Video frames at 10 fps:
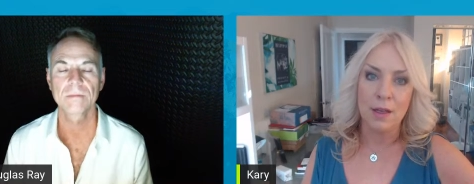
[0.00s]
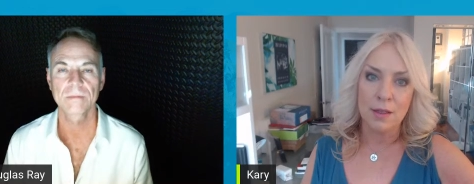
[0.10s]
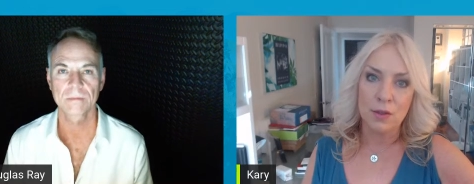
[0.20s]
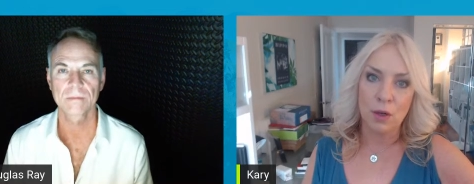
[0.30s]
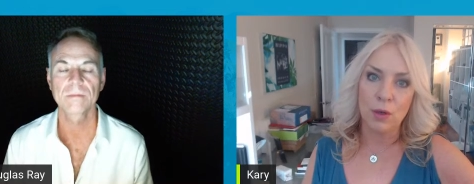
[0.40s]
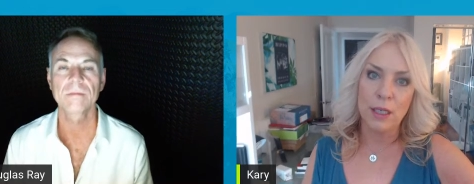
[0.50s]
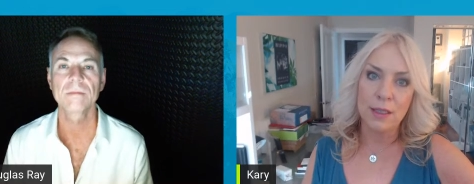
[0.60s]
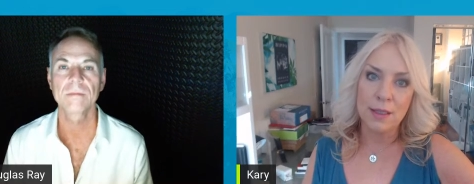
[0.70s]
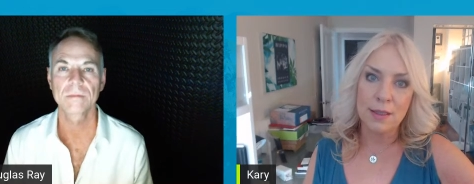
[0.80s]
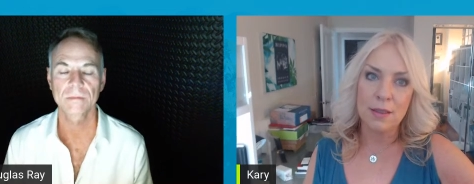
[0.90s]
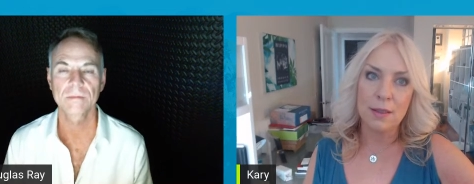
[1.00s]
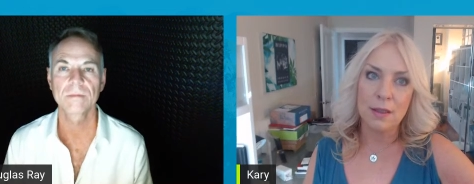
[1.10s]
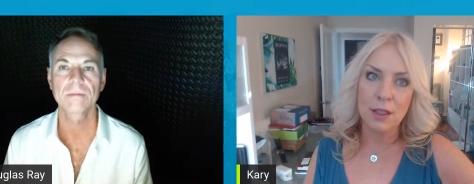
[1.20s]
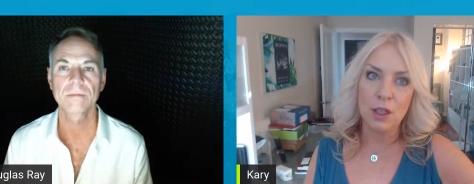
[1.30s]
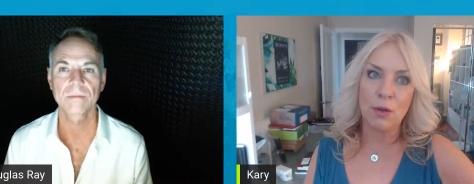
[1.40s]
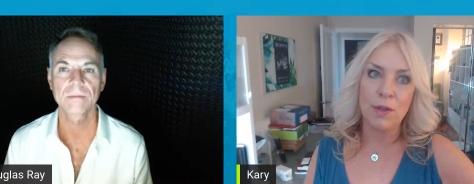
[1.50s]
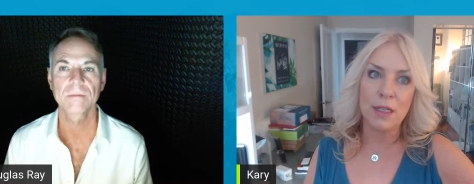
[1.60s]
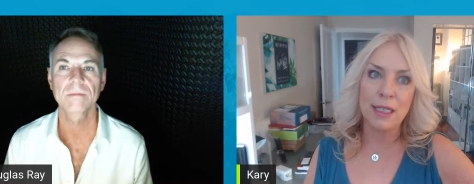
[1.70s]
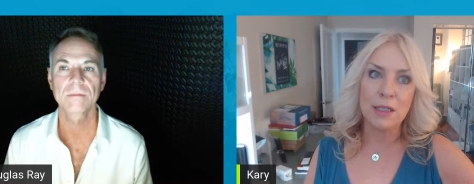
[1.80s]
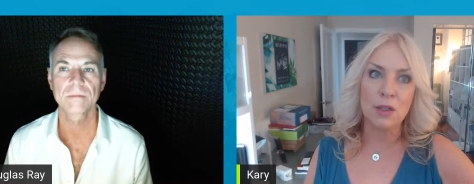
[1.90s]
Speaker 1: So it's, you know,
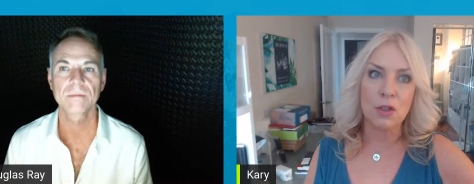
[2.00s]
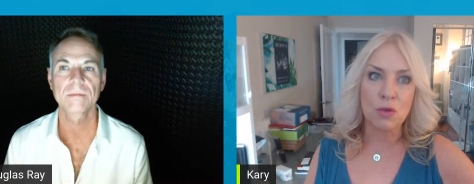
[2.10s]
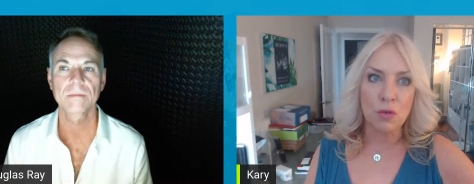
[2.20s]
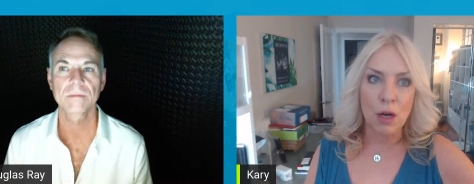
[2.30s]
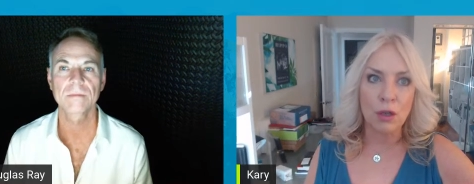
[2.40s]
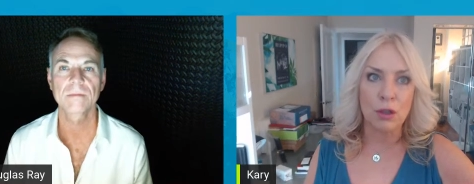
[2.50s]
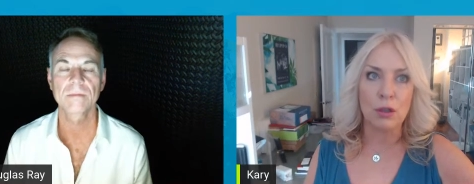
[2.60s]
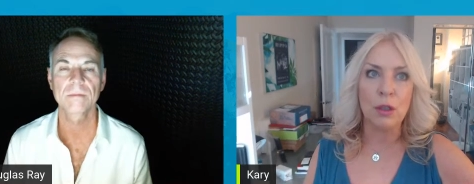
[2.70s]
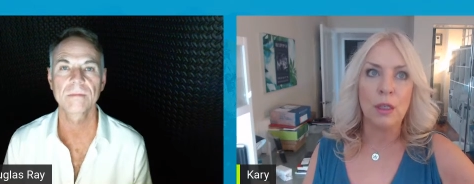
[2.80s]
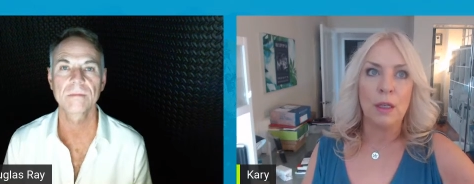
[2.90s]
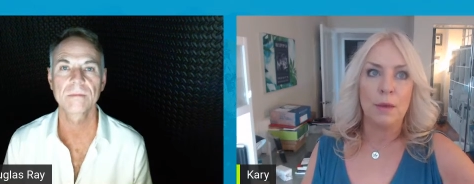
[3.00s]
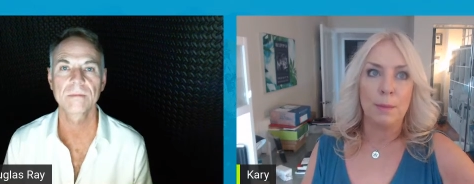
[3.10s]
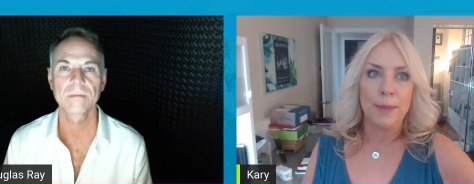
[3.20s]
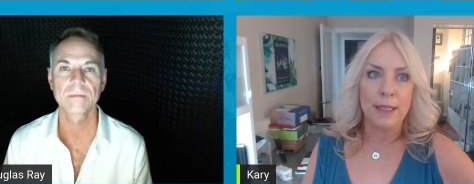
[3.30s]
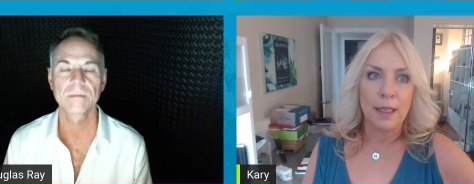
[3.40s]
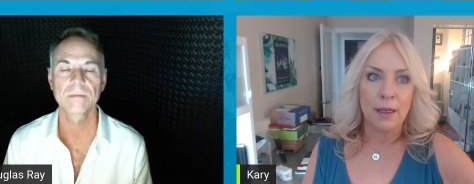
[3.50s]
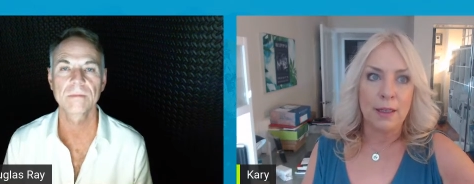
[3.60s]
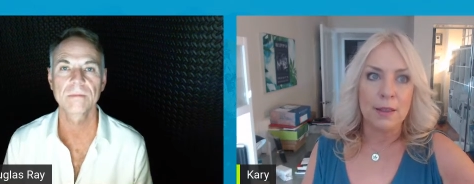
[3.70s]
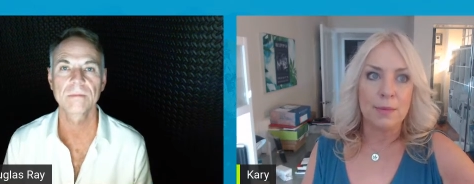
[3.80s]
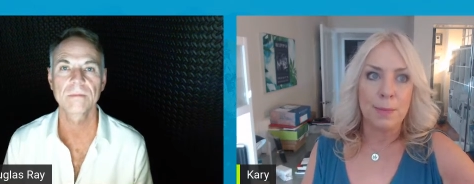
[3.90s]
that it's a struggle
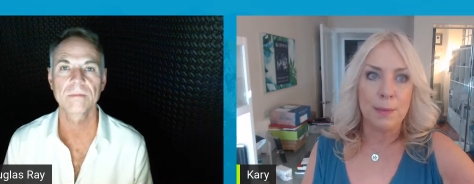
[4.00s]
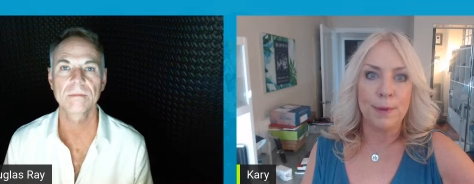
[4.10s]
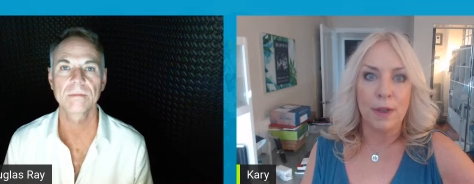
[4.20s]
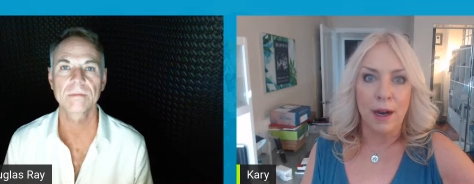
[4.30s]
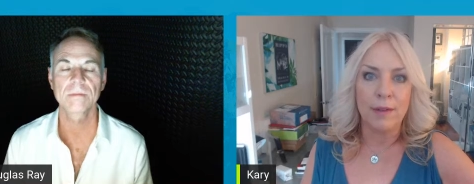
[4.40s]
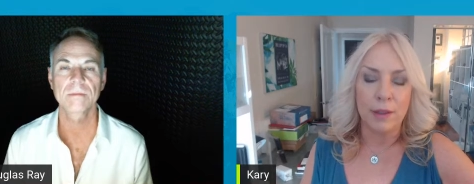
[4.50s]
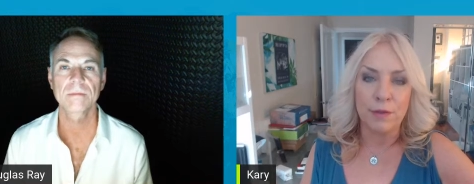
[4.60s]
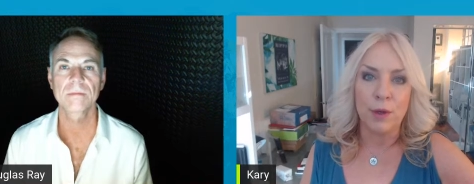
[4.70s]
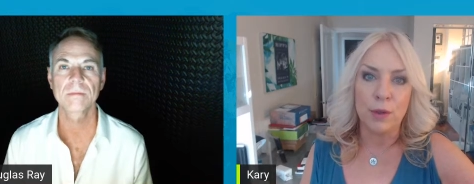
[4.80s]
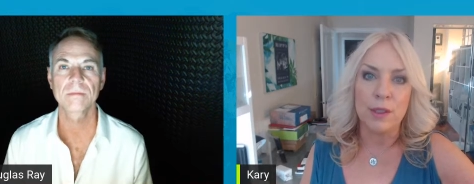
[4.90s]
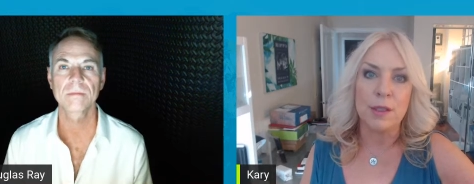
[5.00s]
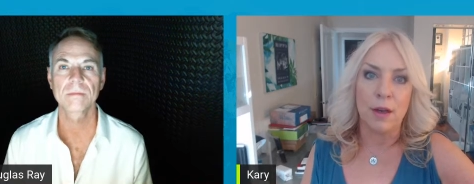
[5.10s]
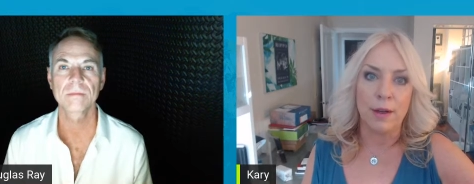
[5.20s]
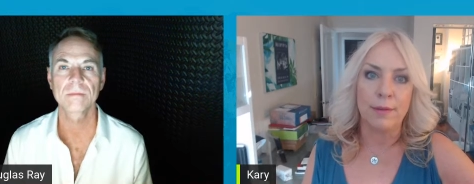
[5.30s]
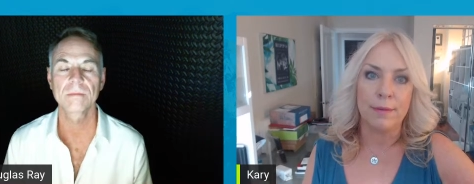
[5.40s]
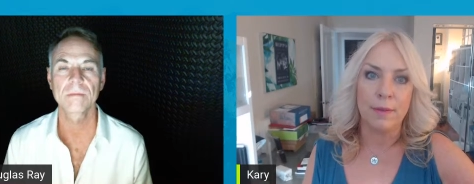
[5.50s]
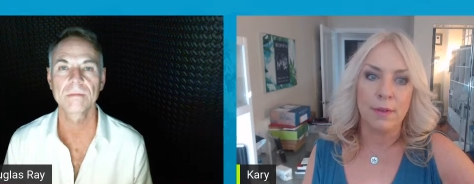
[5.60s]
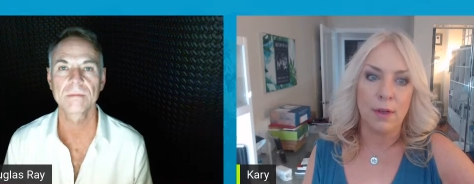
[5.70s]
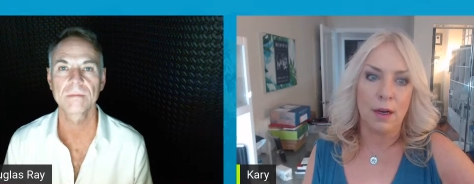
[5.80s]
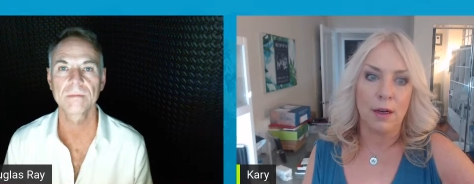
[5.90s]
because people are having to focus on
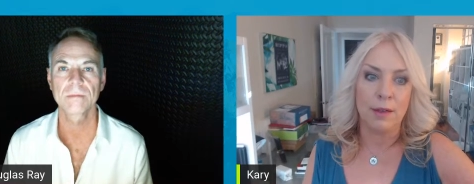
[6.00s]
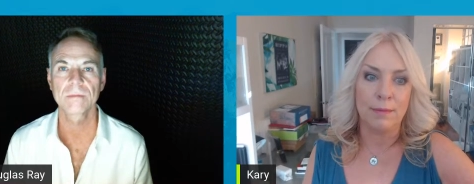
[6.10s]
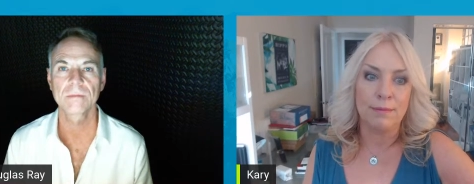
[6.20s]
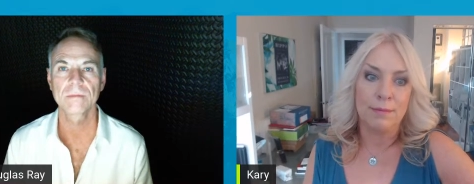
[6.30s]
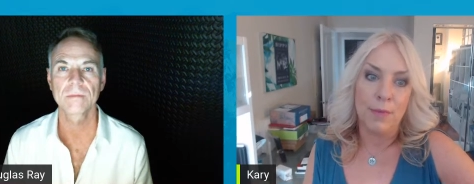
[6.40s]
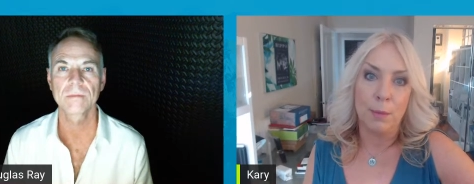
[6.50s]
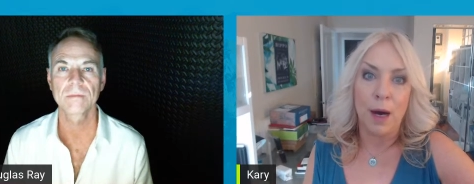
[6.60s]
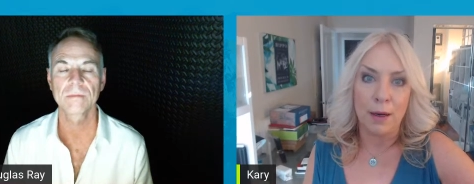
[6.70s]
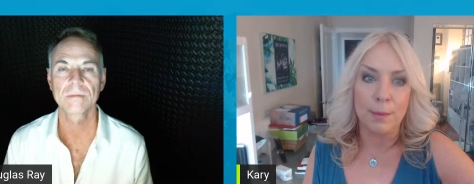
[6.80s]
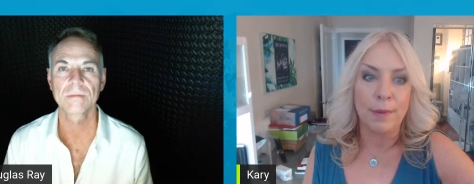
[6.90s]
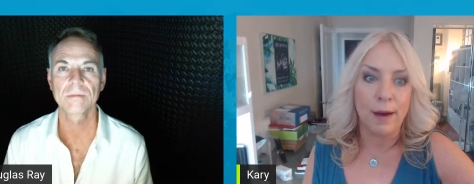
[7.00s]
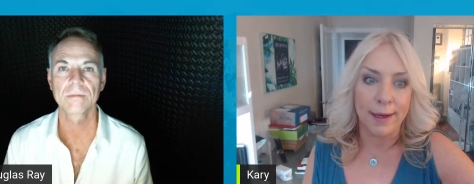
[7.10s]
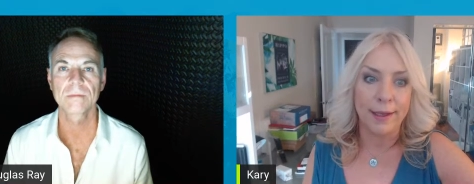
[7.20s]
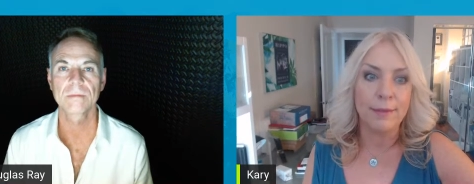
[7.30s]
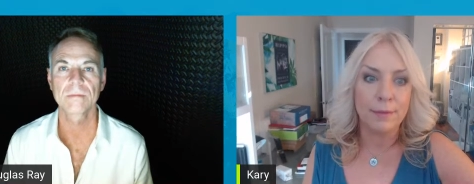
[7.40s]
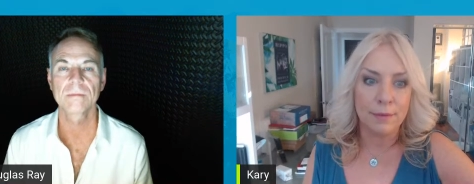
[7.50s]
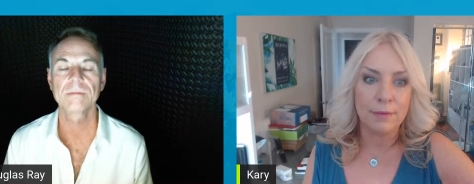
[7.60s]
the bottom line.